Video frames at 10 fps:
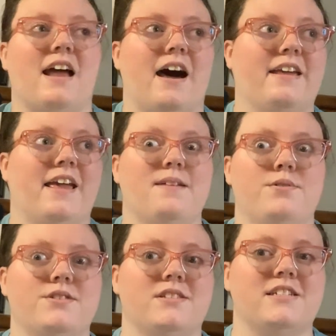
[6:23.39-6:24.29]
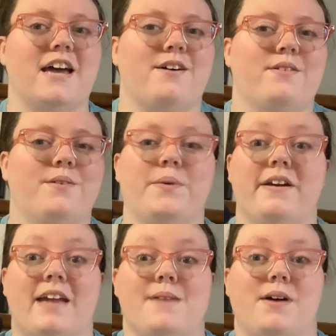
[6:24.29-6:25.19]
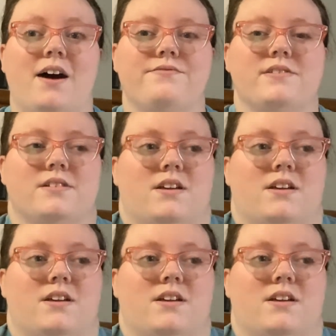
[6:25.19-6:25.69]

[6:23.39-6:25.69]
I can't personally tell where it came off.